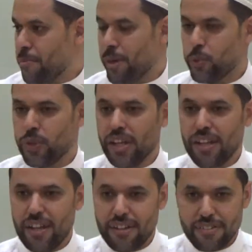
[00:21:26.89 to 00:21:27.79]
But when
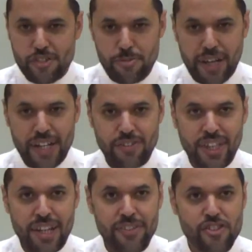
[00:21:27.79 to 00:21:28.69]
Allah subhanahu wa
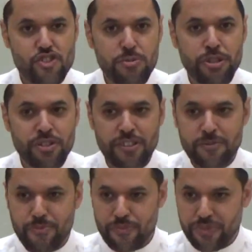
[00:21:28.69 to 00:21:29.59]
ta'ala distributed
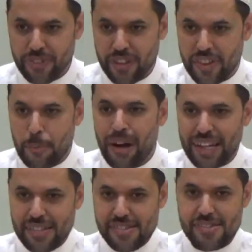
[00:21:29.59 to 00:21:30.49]
the
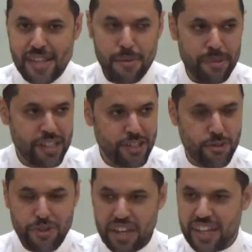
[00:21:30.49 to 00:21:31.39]
minds, the ability
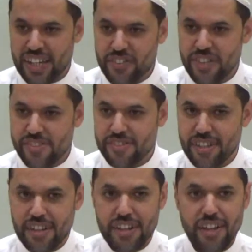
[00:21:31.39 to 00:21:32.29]
to think and reason,
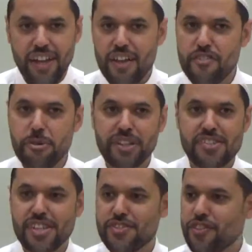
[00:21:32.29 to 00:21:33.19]
everybody
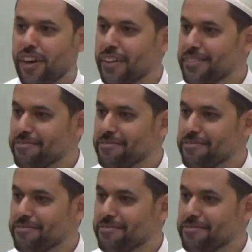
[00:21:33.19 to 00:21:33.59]
is satisfied.